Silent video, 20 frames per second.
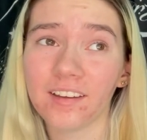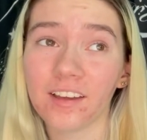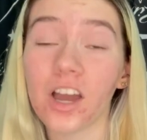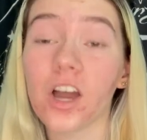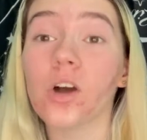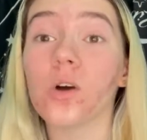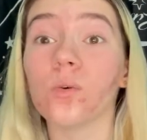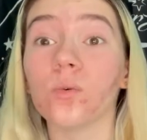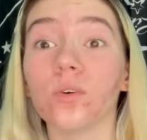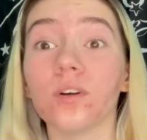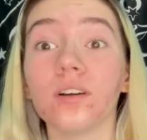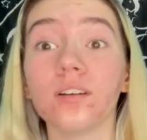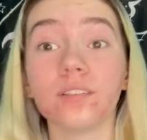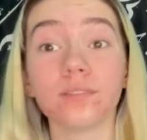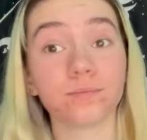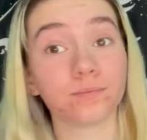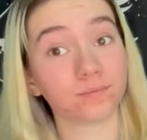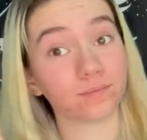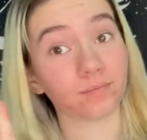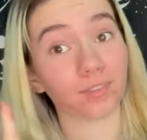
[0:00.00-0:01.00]
Oh,
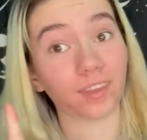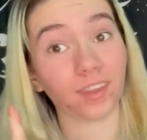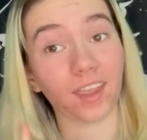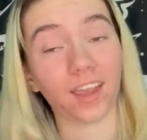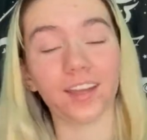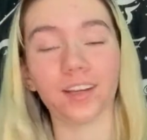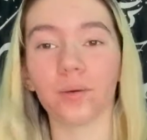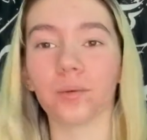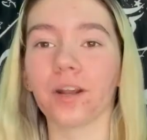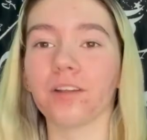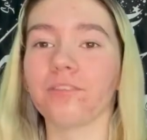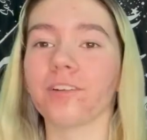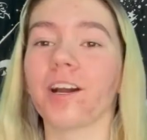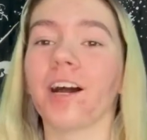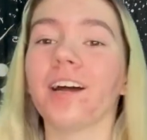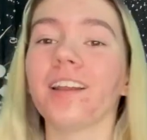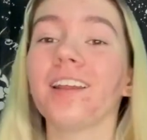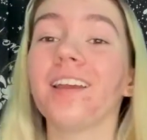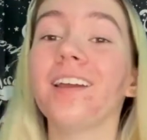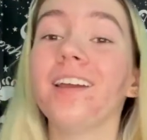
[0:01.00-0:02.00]
I know what I
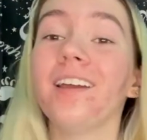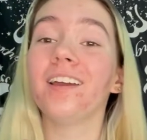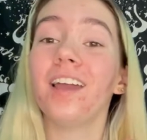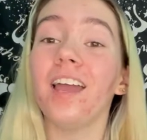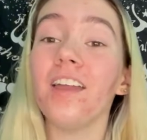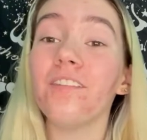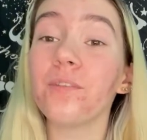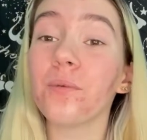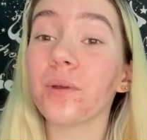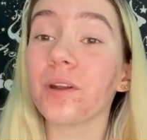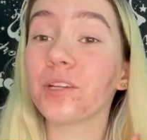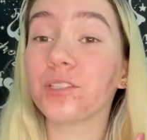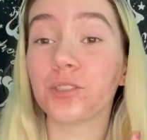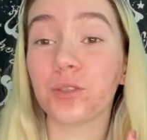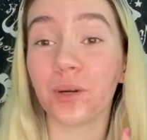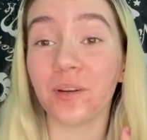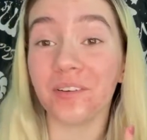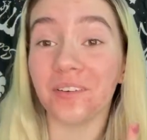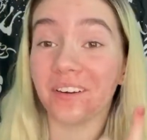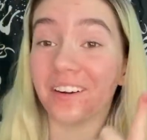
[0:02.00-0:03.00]
forgot. If you want to
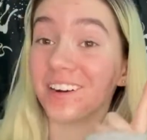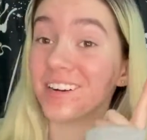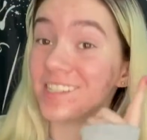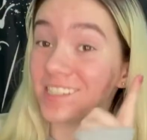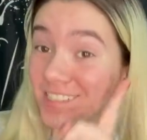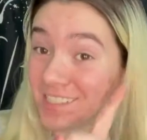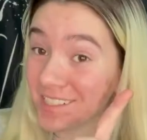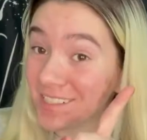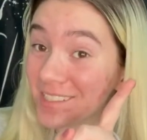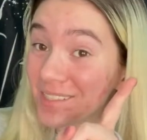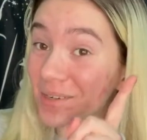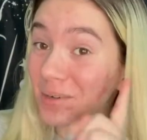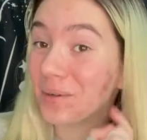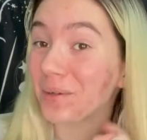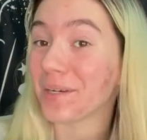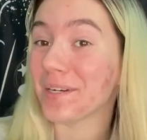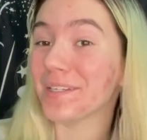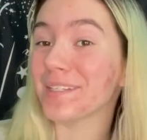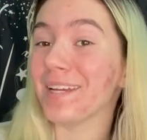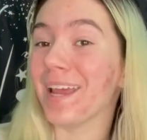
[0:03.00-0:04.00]
join our
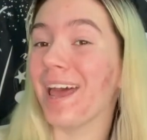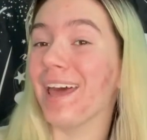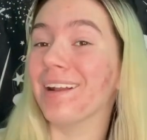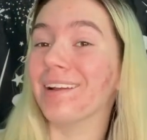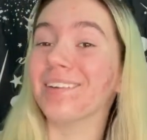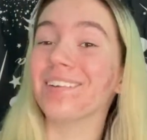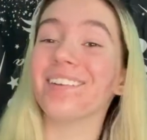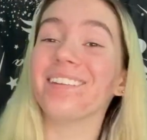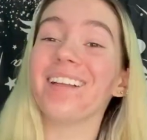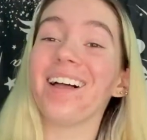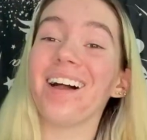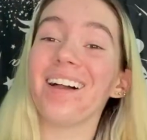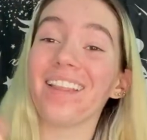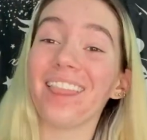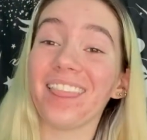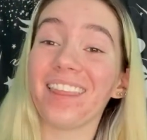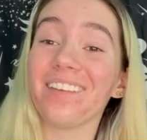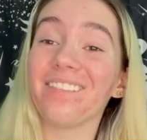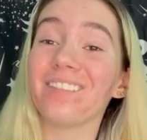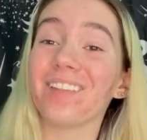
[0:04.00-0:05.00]
Discord channel,
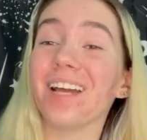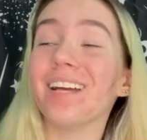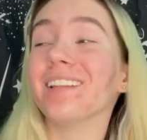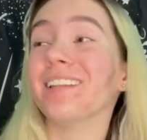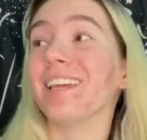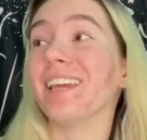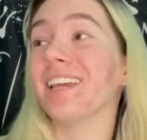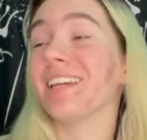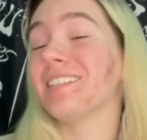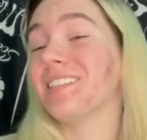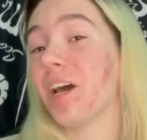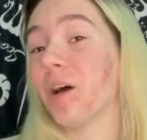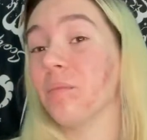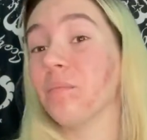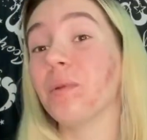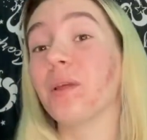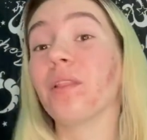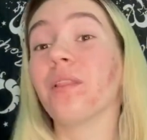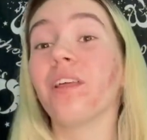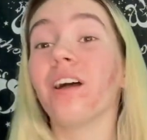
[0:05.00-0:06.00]
I'll leave that link down
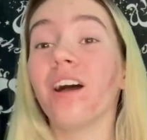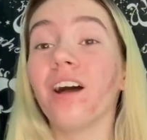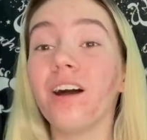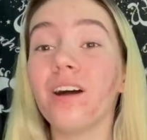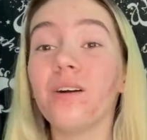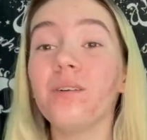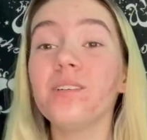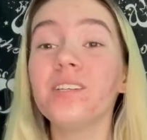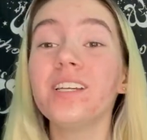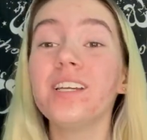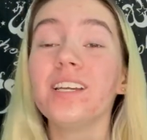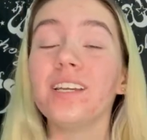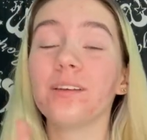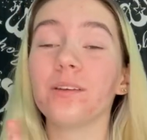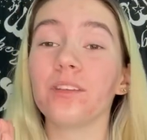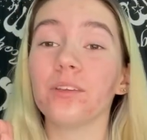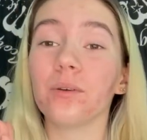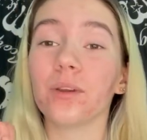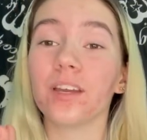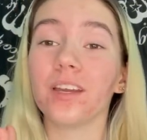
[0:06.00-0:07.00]
below.
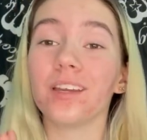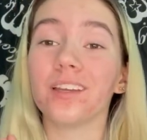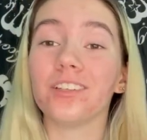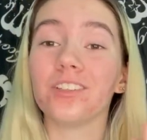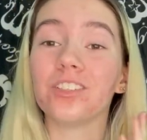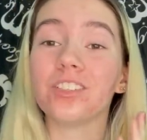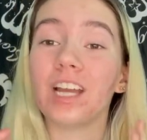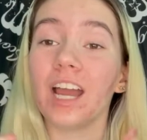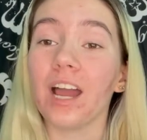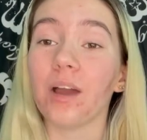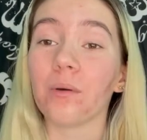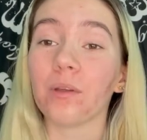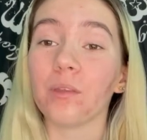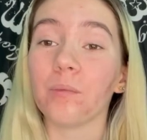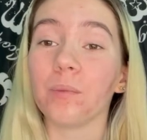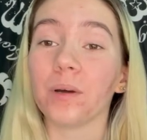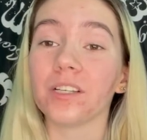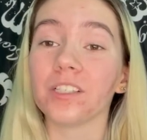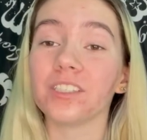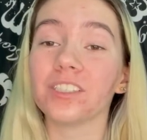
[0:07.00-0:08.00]
You can chat with a
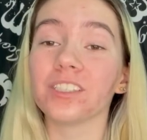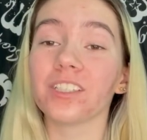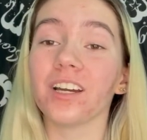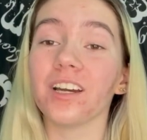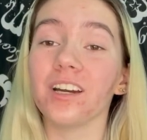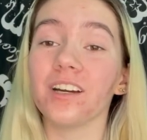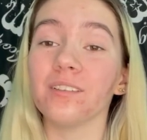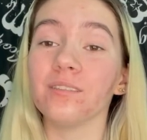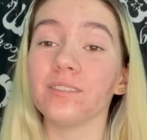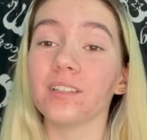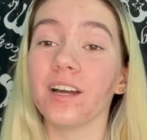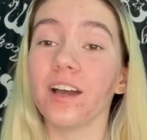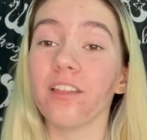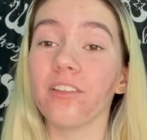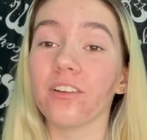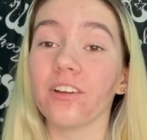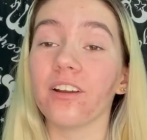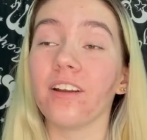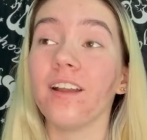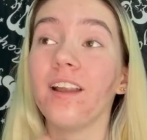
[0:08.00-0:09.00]
bunch of
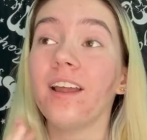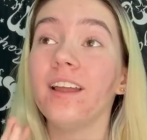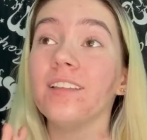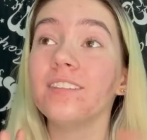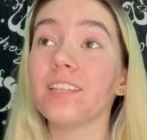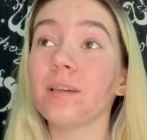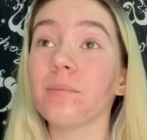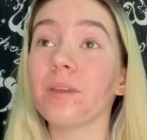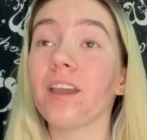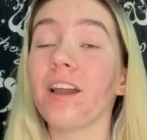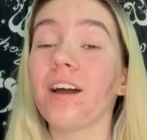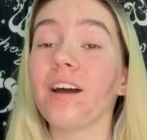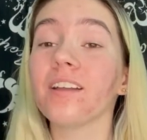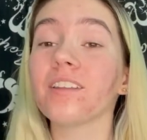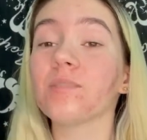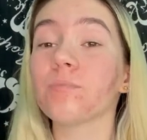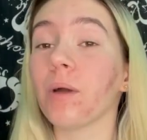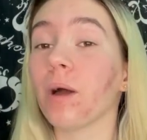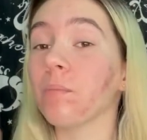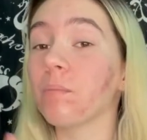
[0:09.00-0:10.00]
other
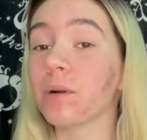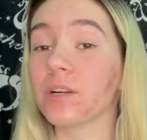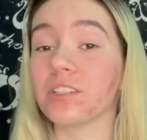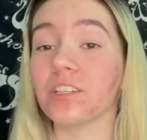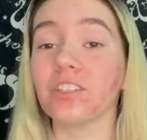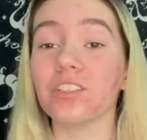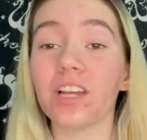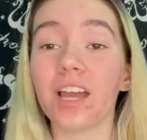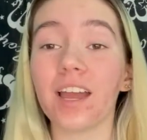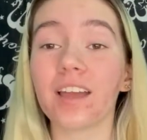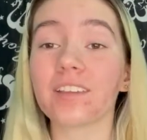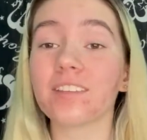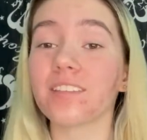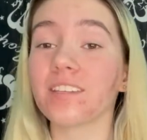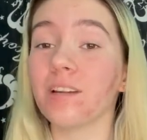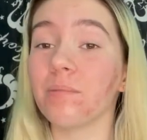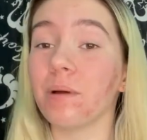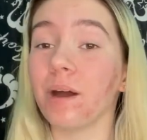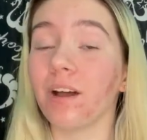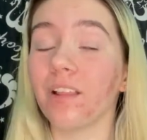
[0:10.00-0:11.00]
demigods about Percy
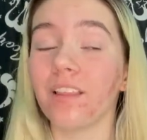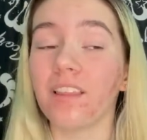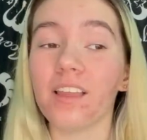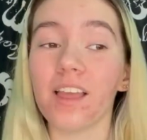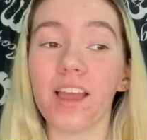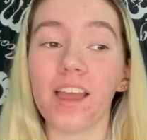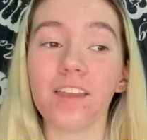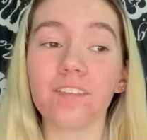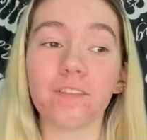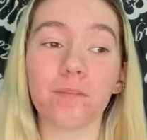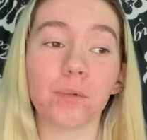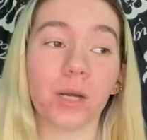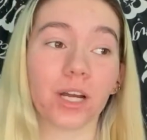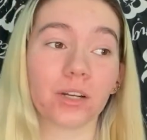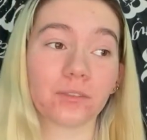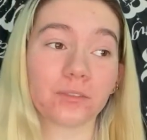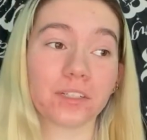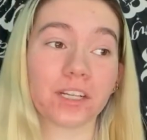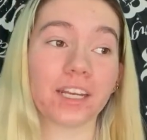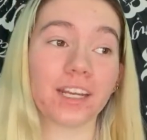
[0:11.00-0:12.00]
Jackson, about life,
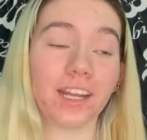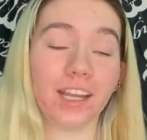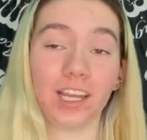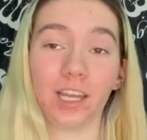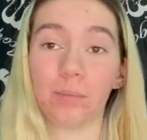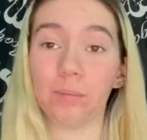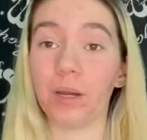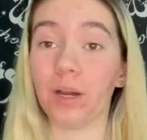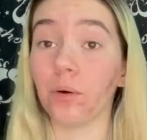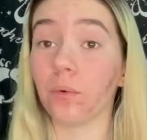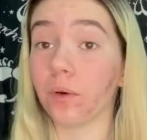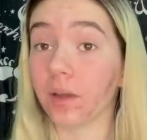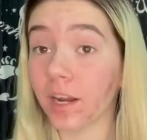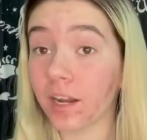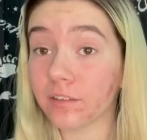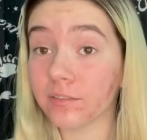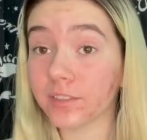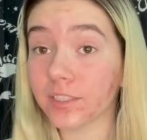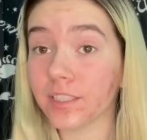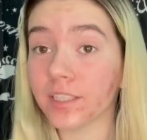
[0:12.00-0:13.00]
about reading, about
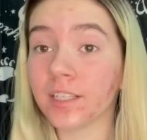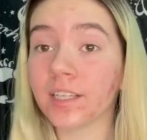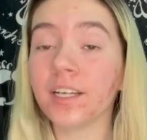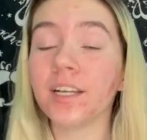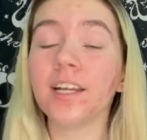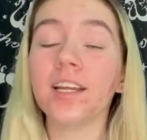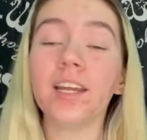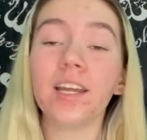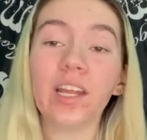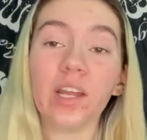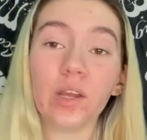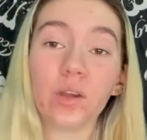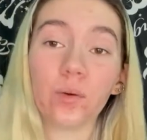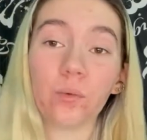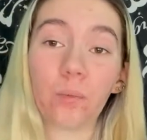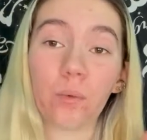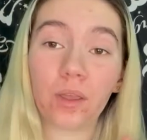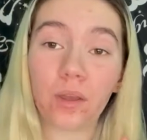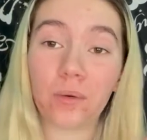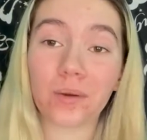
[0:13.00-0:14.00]
whatever.
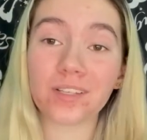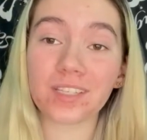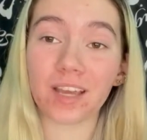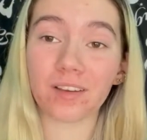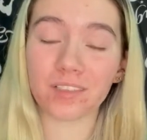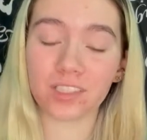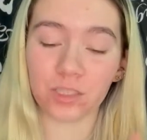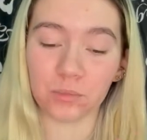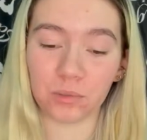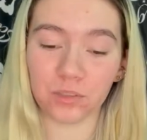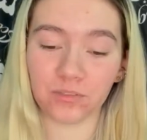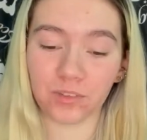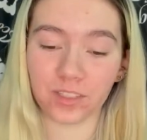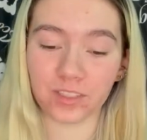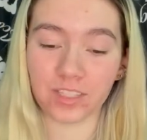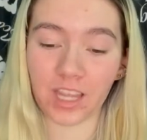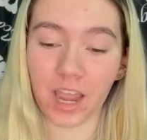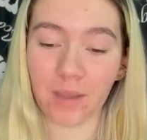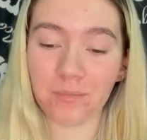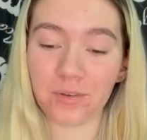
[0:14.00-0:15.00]
We always have a super fun
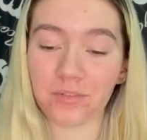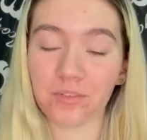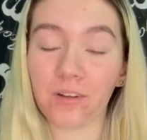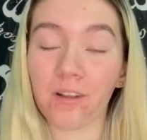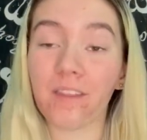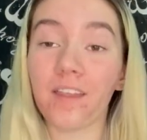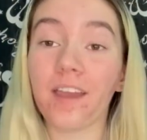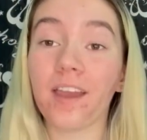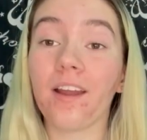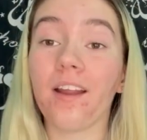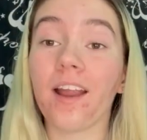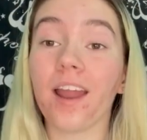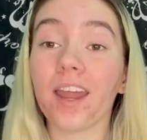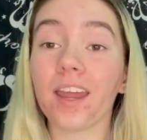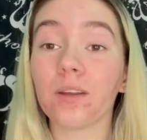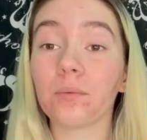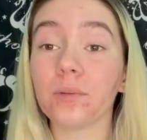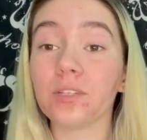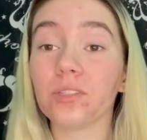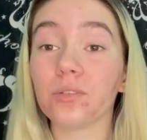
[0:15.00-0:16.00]
time over there,
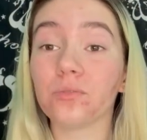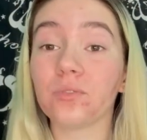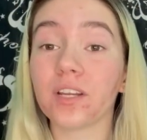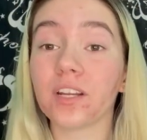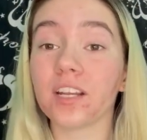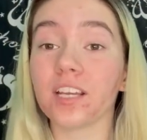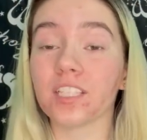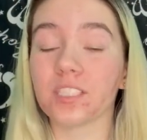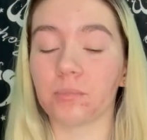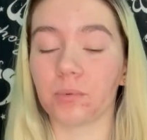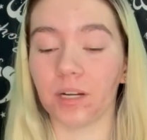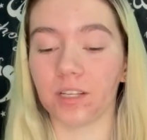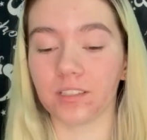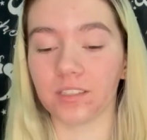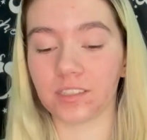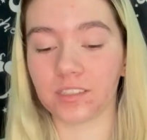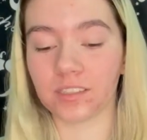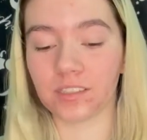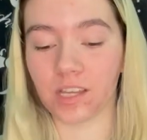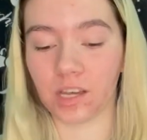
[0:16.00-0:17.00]
and we do reading
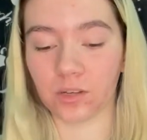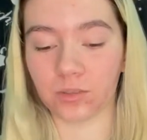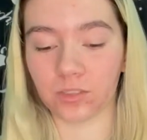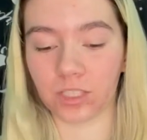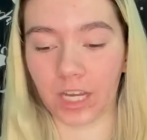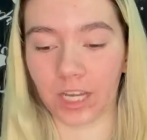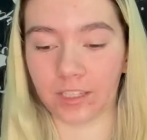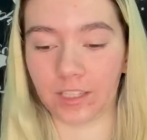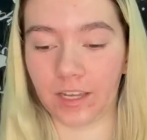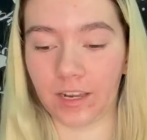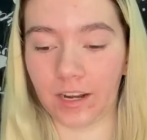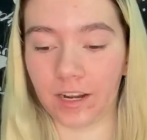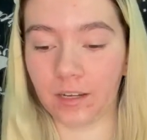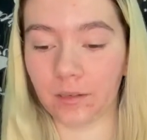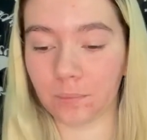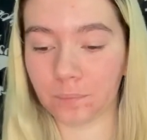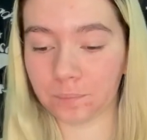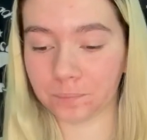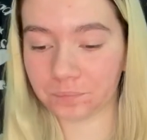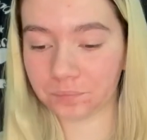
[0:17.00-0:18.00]
sprints, so check that out.